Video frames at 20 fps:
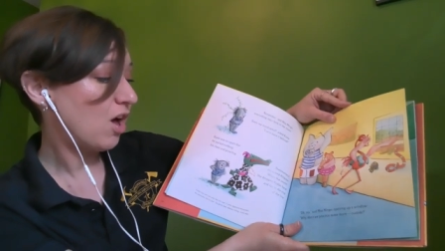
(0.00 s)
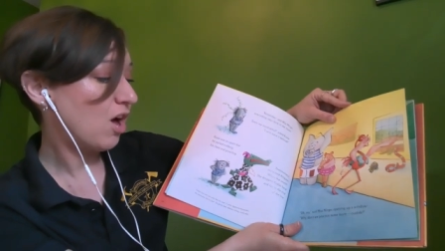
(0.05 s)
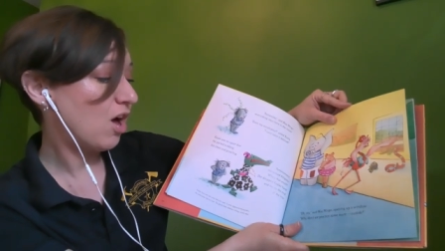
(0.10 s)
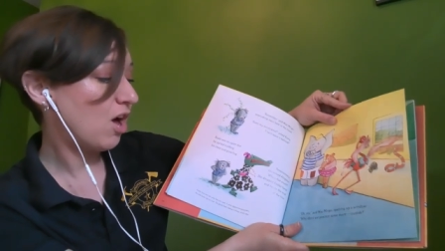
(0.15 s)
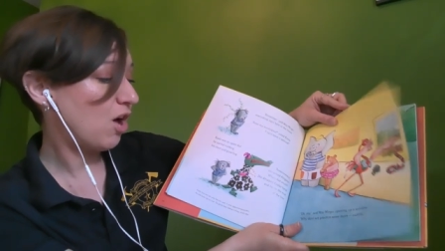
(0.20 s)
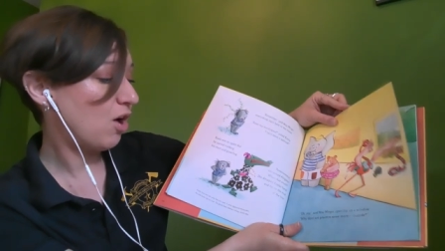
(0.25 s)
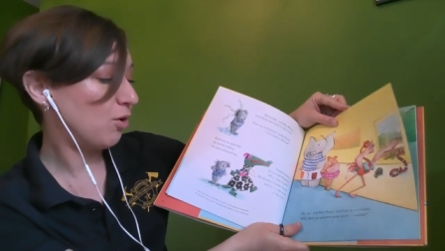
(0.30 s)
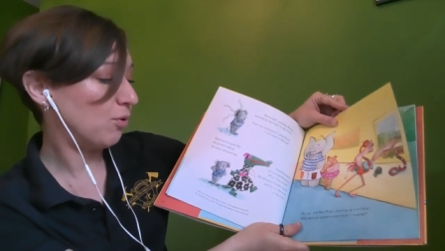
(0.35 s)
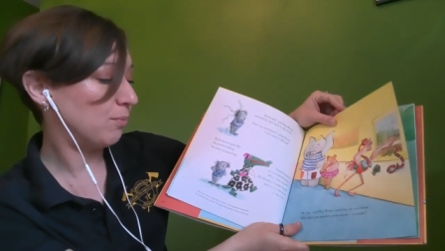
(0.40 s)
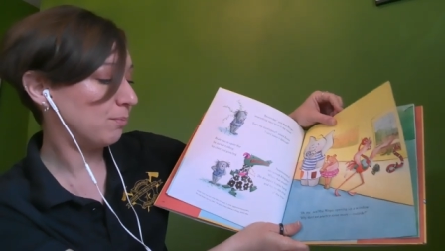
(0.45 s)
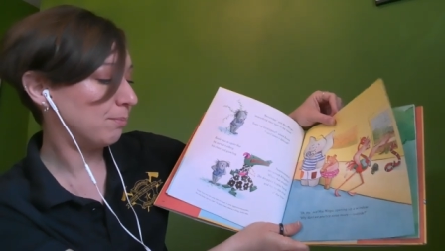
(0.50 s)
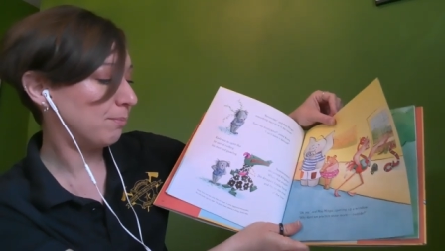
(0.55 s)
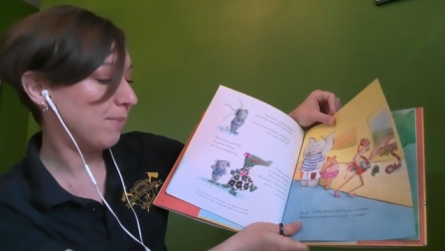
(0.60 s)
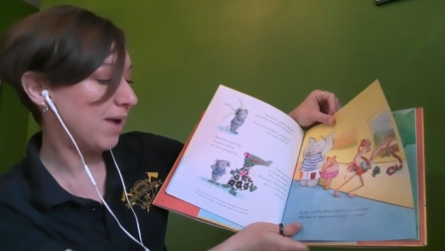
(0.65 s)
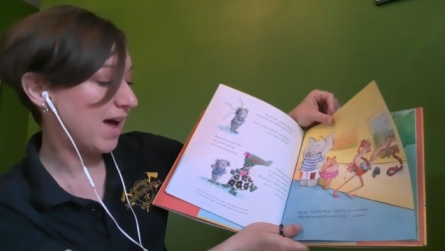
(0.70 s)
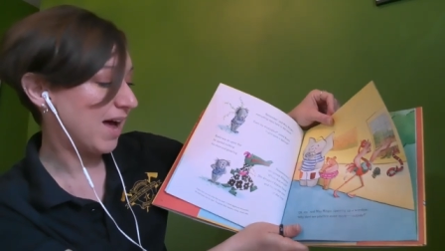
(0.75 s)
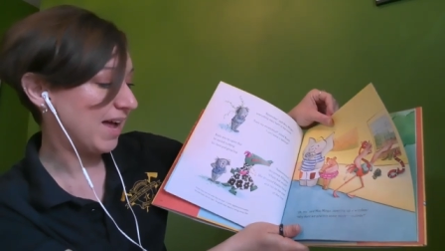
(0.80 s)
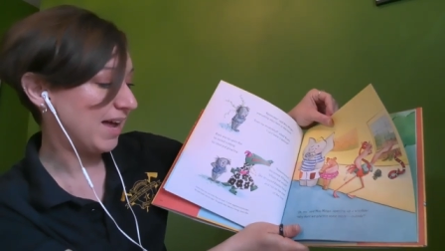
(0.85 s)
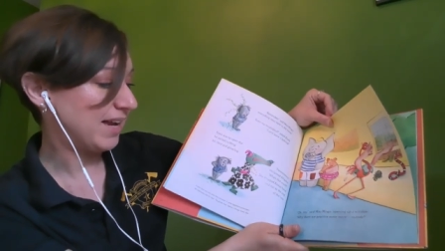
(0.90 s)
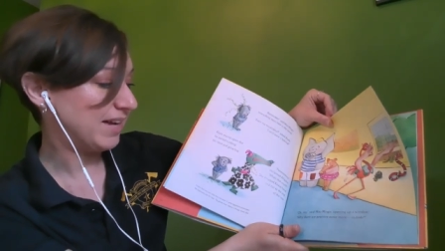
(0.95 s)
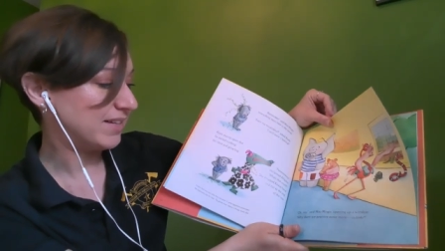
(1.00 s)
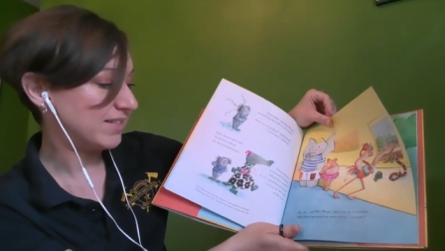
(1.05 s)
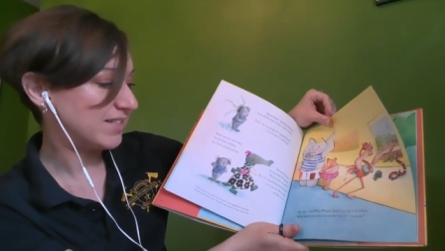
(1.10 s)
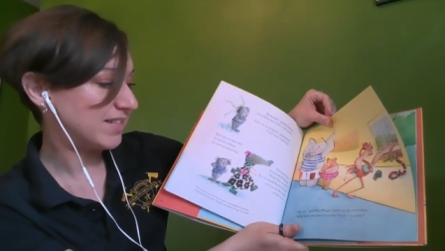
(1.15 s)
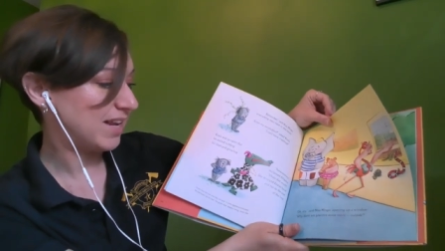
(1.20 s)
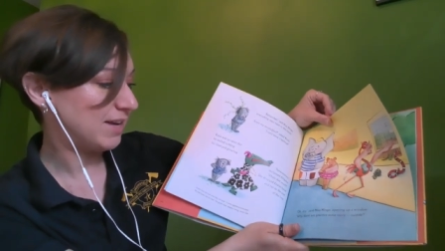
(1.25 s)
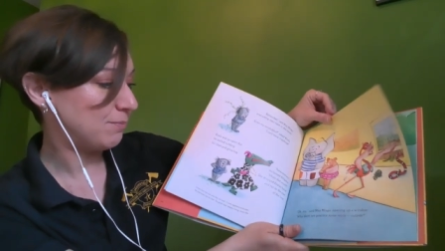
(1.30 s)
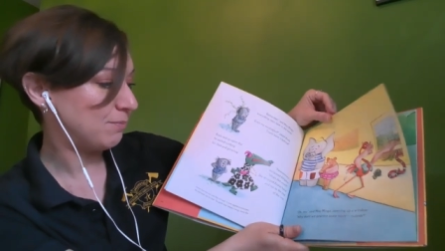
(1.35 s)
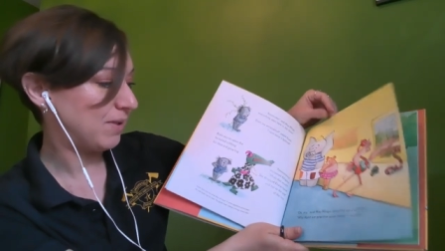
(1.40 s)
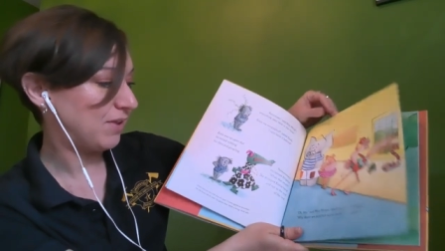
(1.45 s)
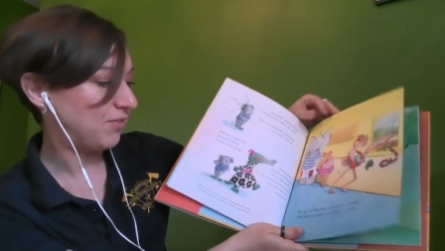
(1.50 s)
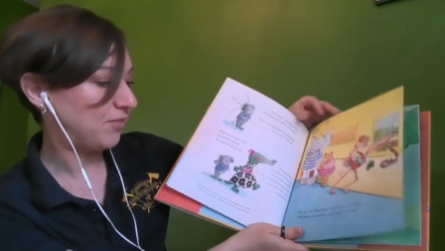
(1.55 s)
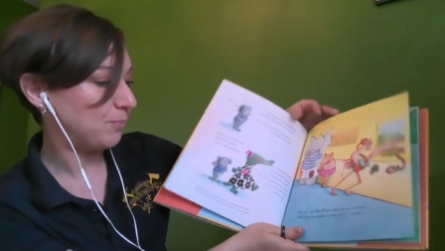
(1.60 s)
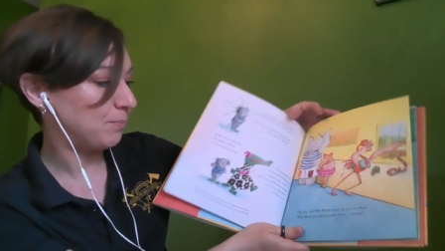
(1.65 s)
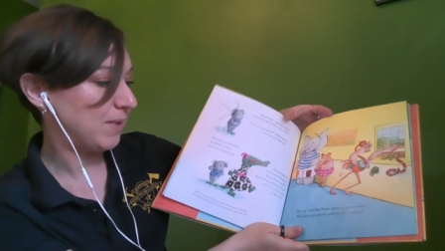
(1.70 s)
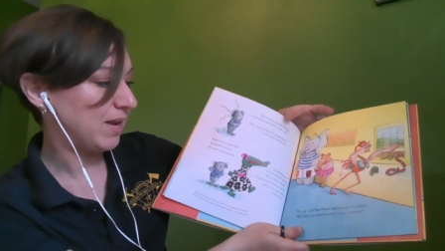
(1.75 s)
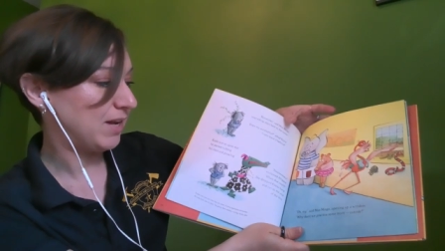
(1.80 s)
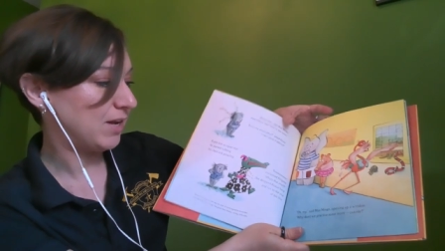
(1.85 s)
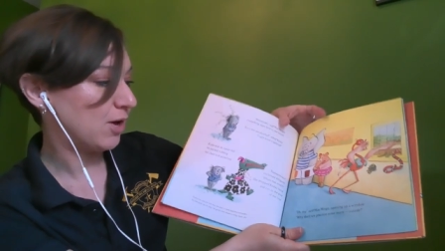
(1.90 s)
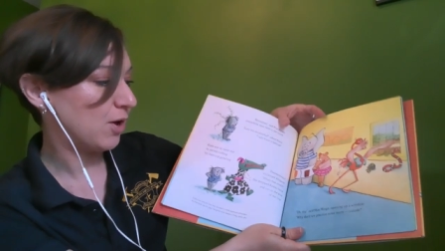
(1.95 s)
Oh my, said Miss
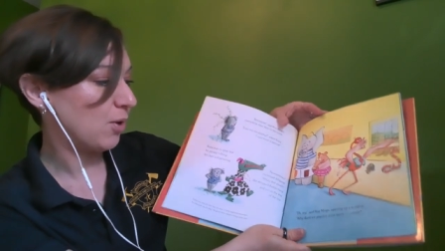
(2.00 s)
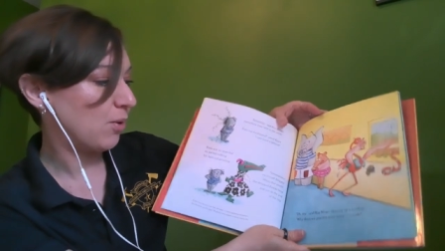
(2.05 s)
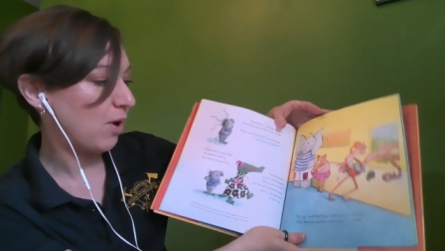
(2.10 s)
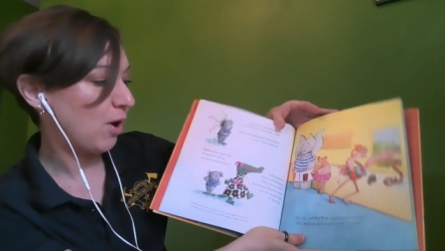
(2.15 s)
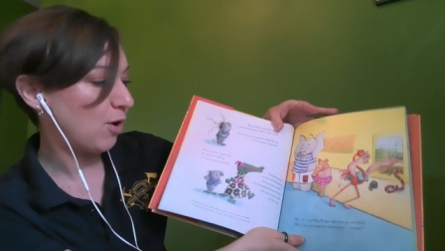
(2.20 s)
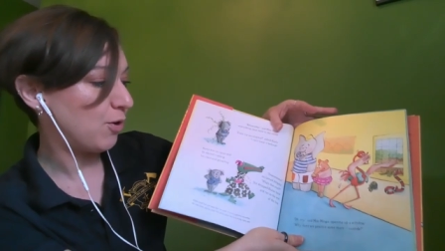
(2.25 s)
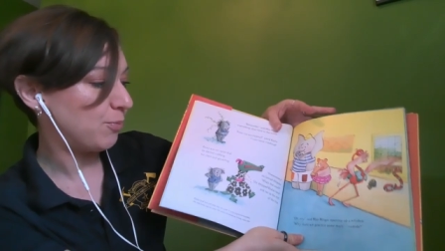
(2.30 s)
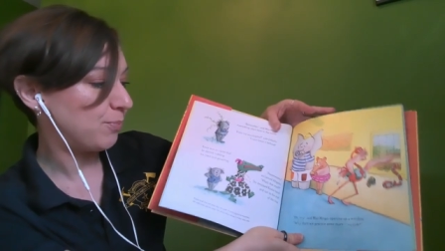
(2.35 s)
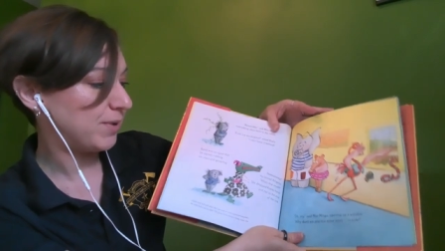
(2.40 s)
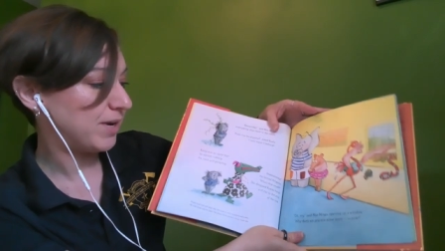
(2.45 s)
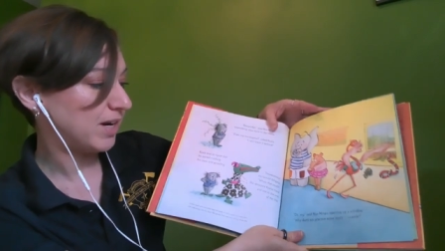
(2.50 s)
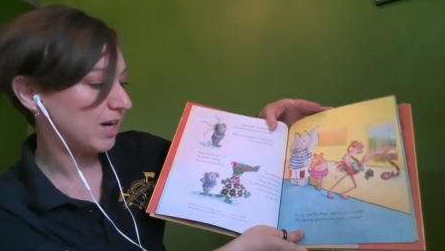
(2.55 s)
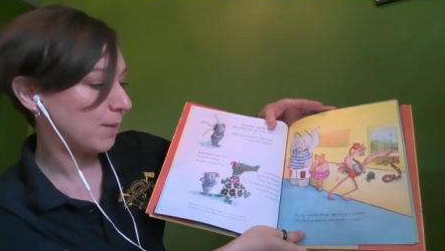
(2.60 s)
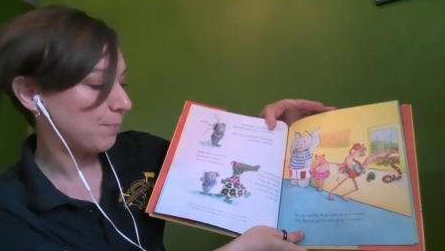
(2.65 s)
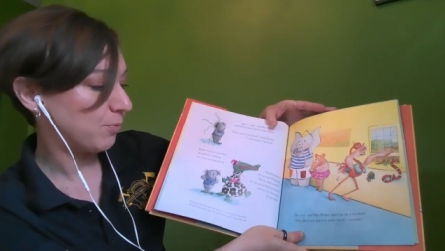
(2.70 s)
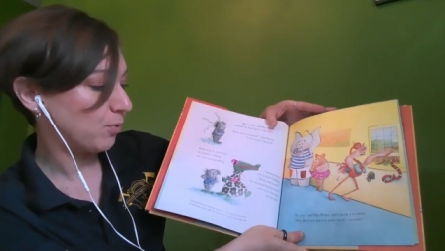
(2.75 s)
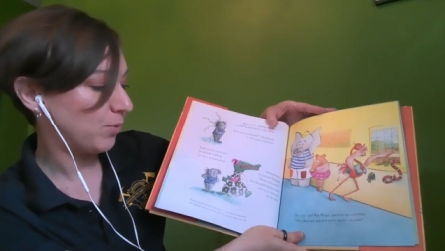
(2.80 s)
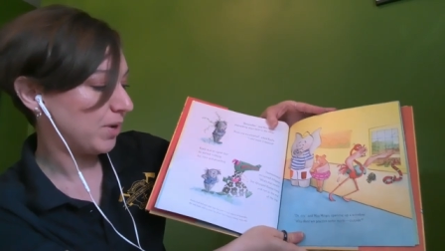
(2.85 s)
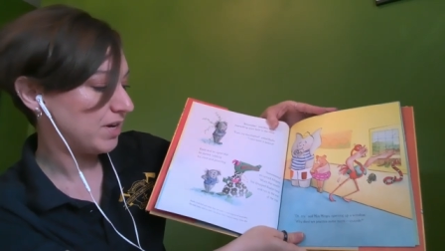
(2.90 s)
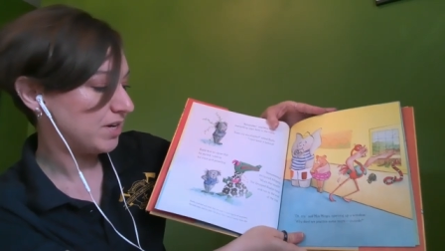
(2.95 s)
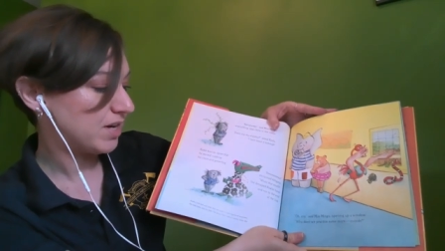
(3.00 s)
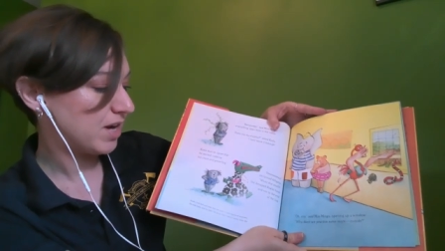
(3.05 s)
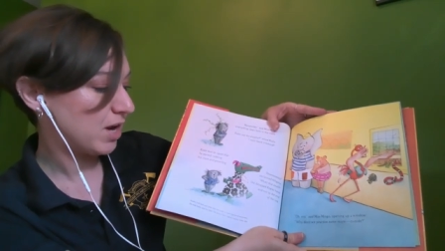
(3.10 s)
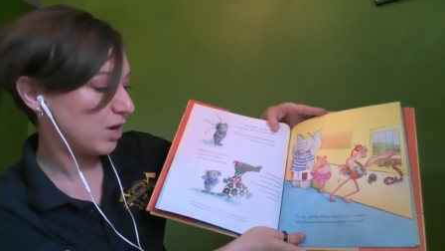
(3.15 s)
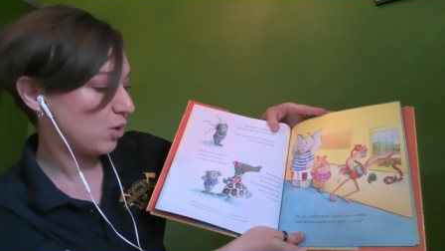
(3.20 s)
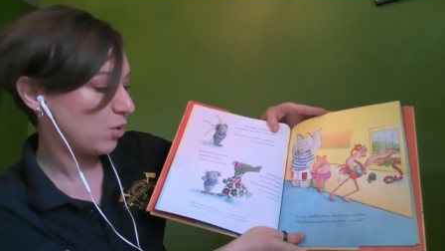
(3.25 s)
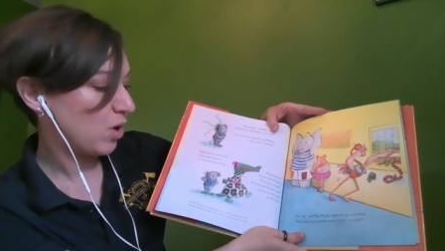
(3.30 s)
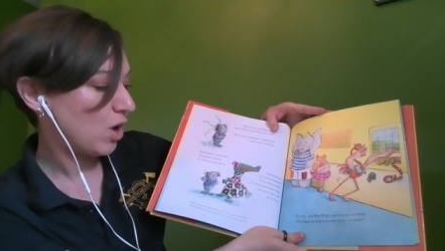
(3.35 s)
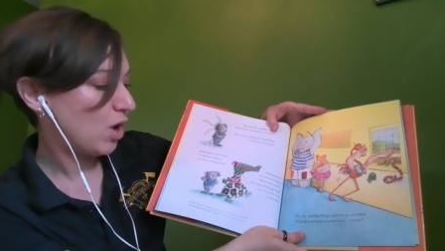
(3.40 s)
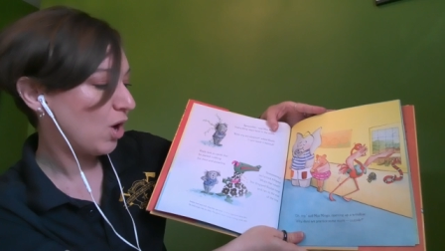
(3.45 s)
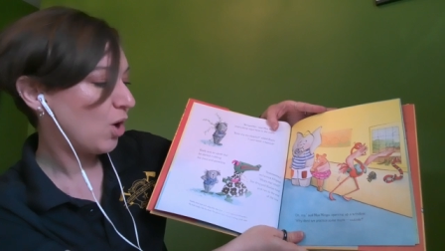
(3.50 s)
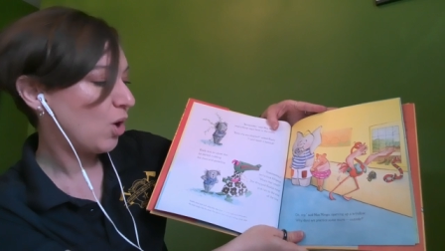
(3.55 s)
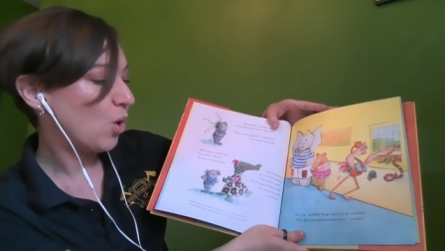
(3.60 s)
Mingo, opening up a window.